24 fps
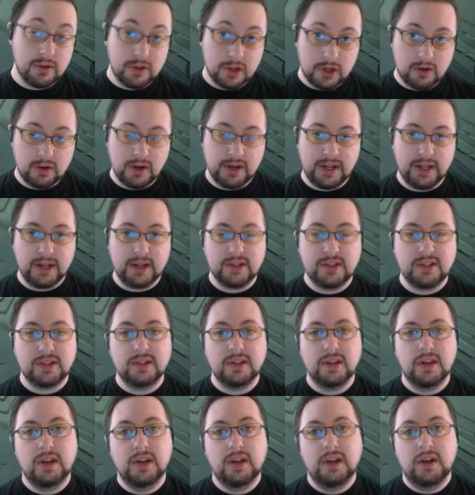the critics,
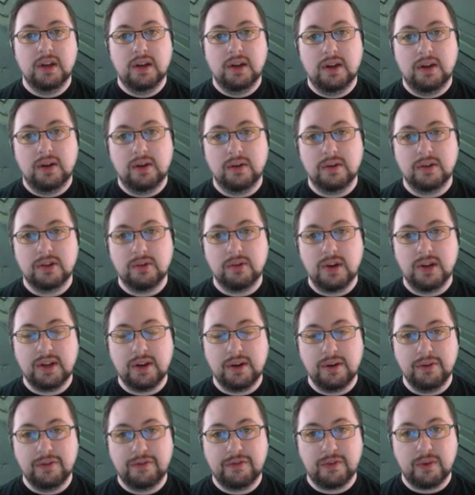or do I
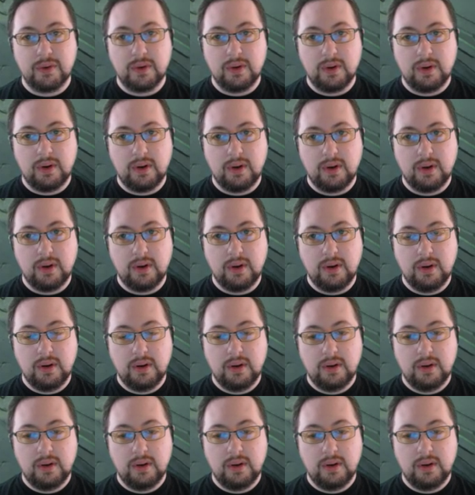go for